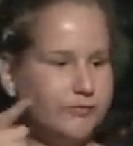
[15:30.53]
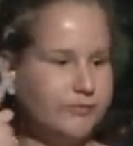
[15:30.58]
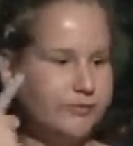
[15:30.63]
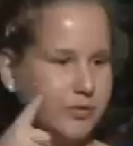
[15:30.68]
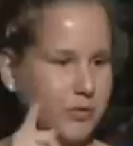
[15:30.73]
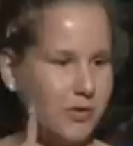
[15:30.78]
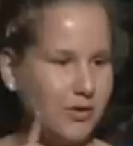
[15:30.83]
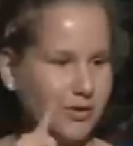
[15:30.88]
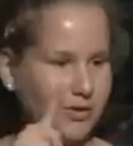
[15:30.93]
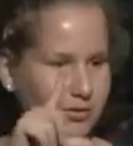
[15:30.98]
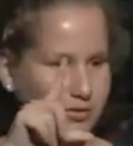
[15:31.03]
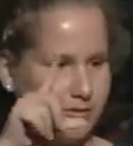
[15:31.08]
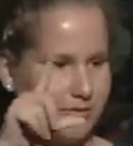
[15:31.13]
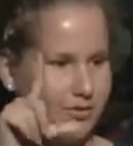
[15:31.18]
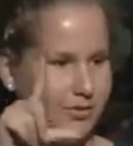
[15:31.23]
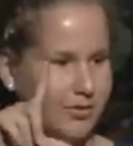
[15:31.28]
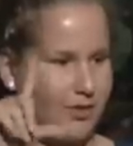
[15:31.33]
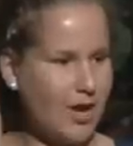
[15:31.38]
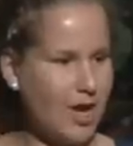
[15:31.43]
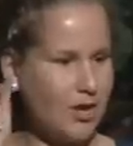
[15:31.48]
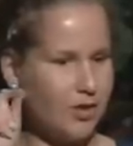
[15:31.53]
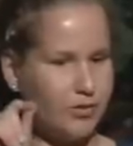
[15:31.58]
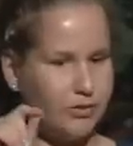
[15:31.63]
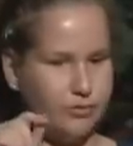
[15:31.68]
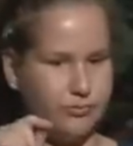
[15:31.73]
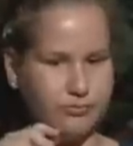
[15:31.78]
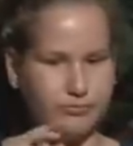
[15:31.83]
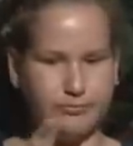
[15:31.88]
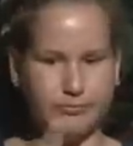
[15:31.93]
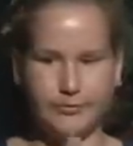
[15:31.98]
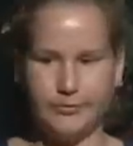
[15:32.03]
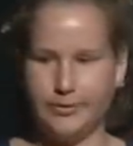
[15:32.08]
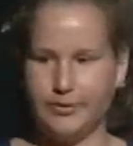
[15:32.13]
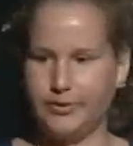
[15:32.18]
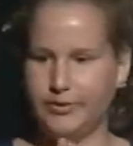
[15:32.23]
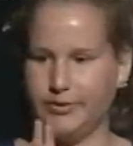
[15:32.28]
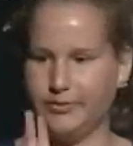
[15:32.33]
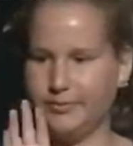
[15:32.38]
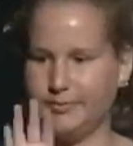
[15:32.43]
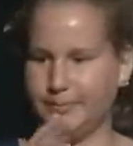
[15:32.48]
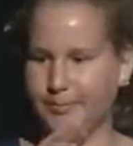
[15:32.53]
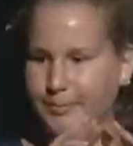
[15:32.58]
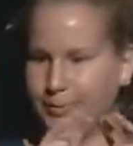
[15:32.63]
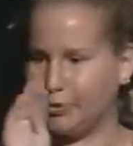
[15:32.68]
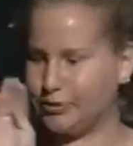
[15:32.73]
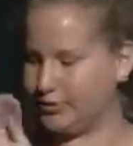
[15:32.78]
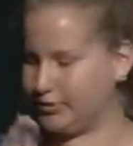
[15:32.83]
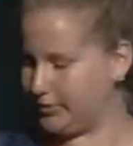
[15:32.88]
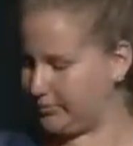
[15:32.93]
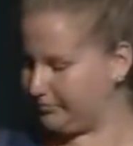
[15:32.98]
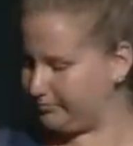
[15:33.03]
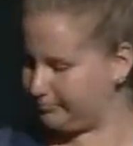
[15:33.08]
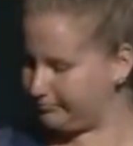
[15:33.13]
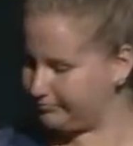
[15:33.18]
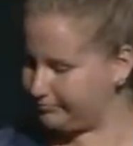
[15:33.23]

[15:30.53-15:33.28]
Film Festival here at Gallaudet in 2010,